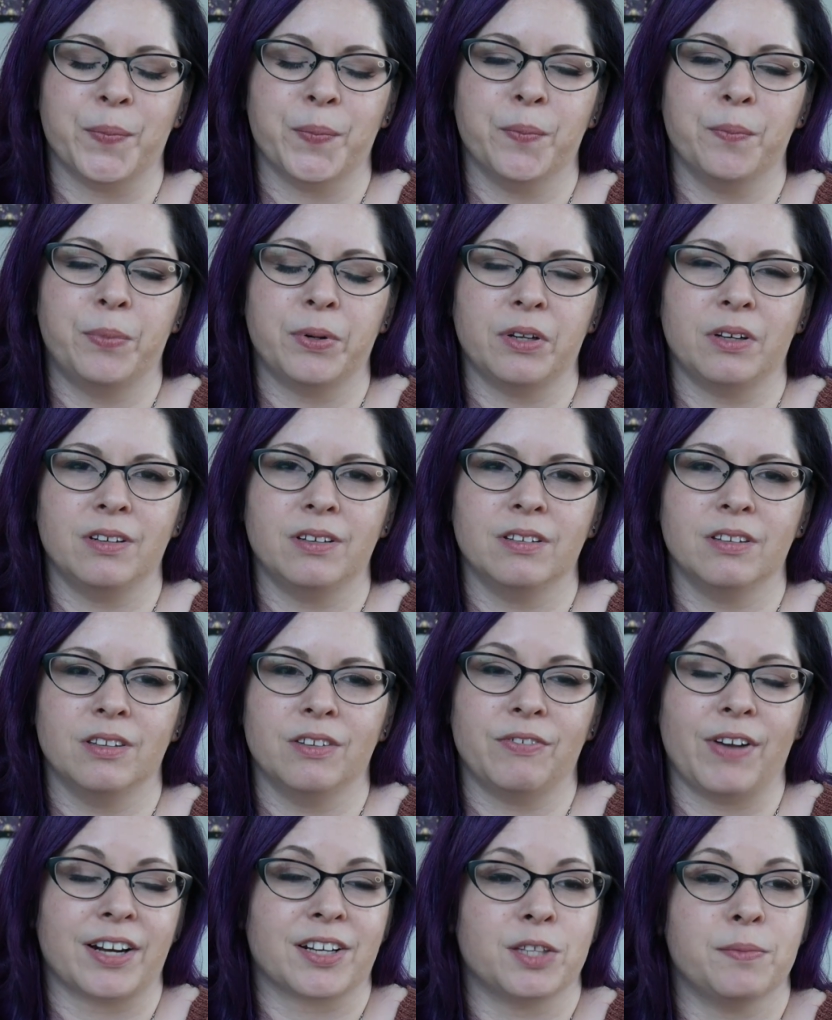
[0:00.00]
But
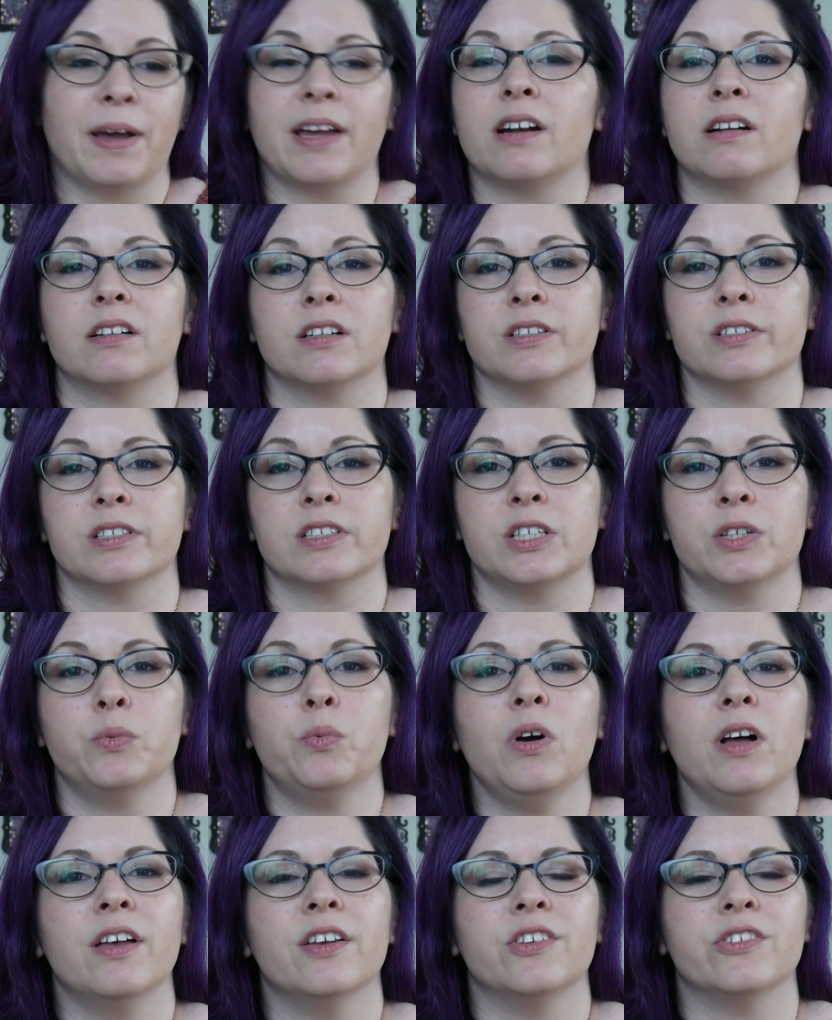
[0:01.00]
the fact of the matter is it
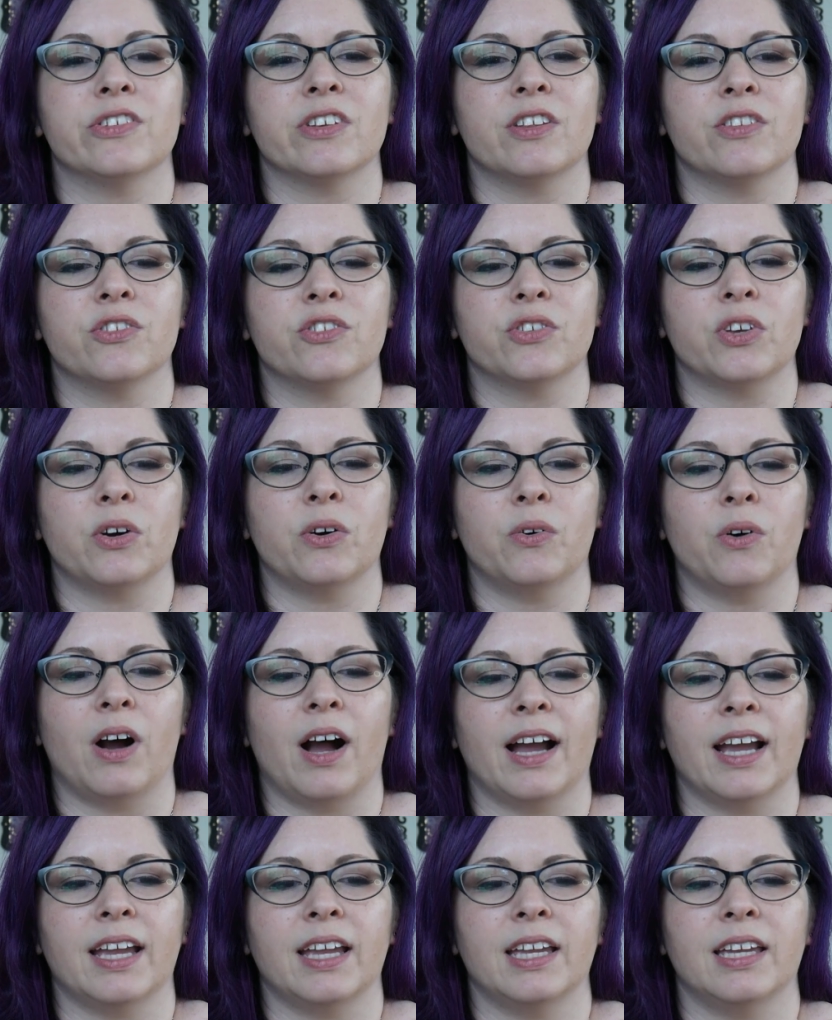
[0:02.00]
was, and so
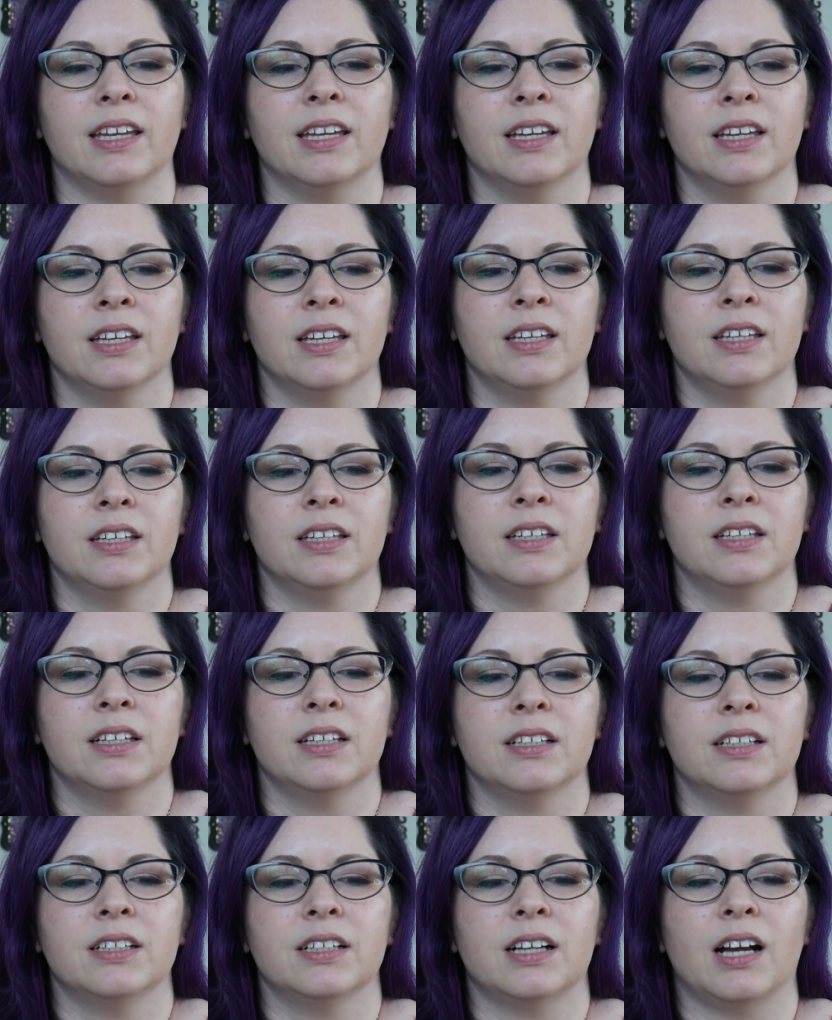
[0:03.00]
I
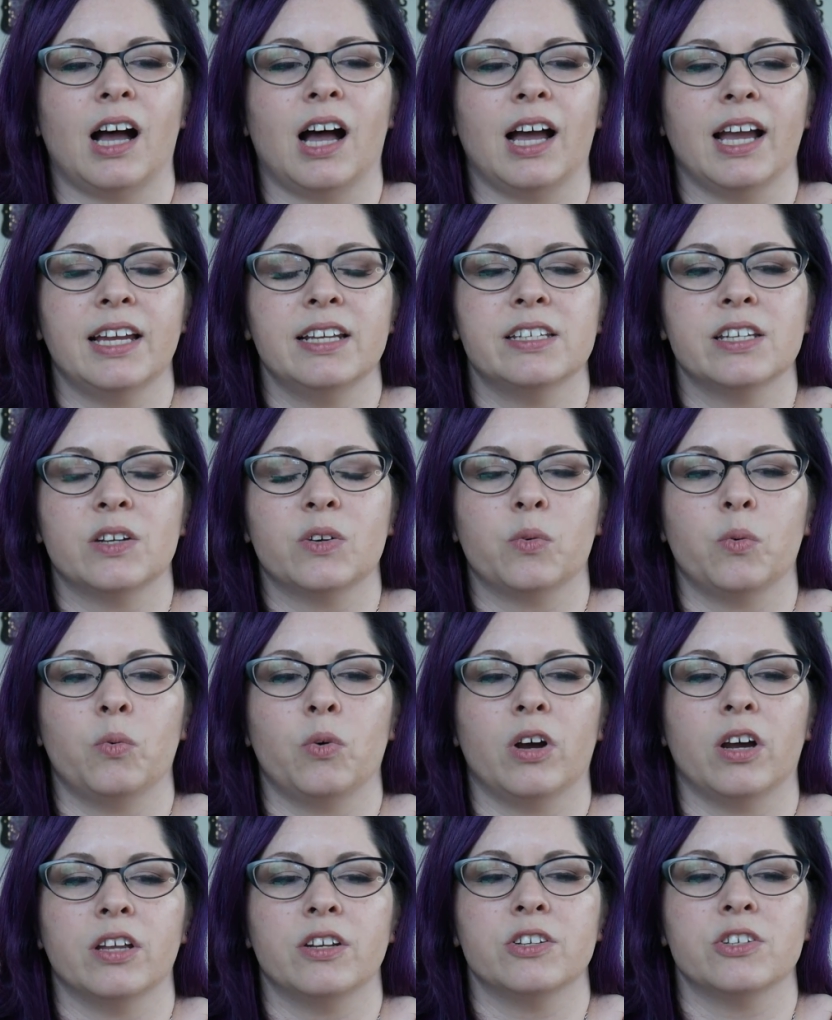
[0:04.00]
didn't
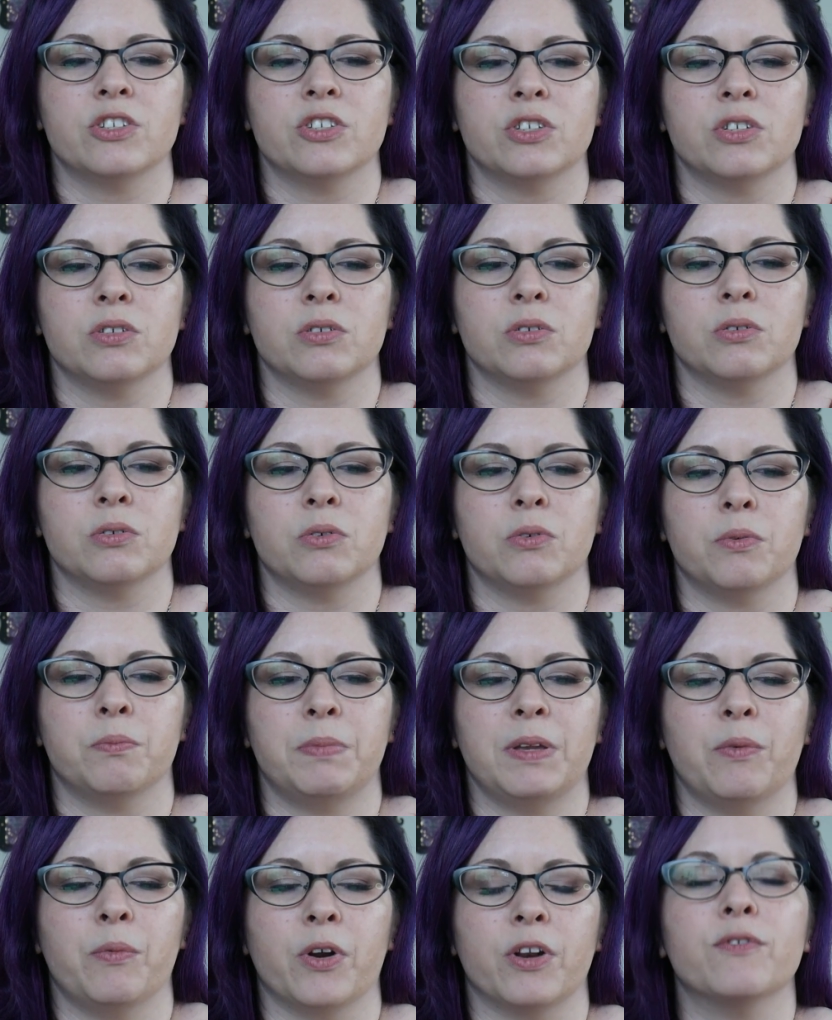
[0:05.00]
want to
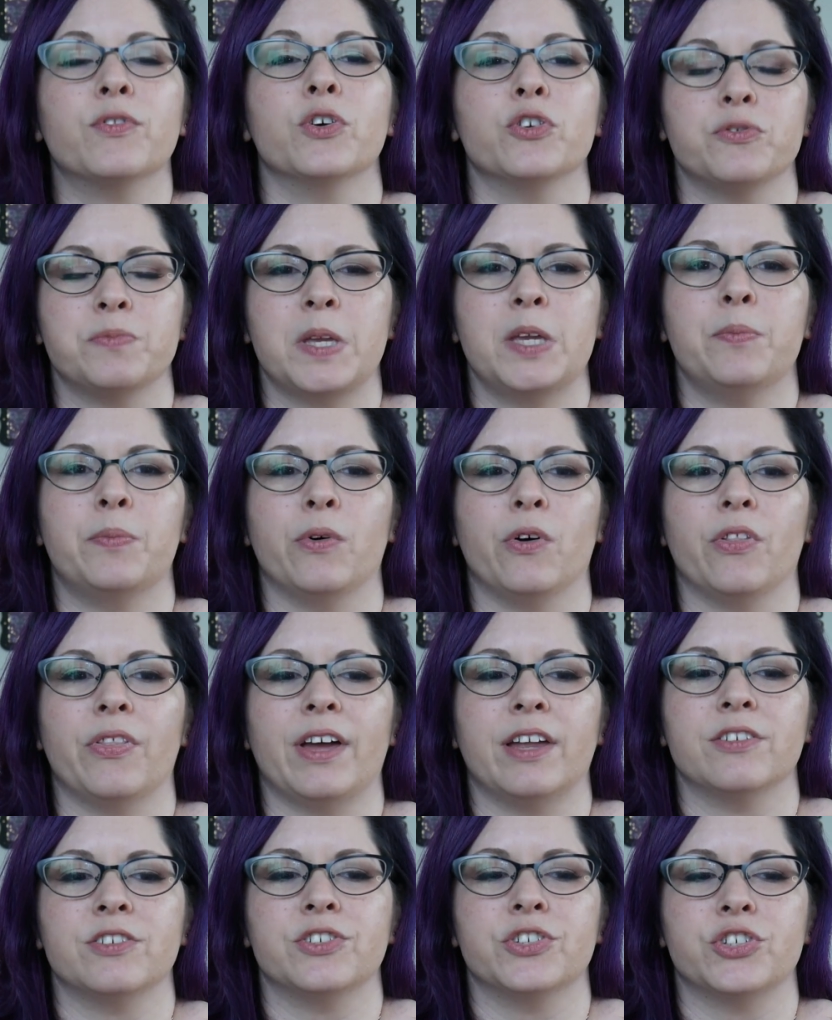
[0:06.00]
be one of those people that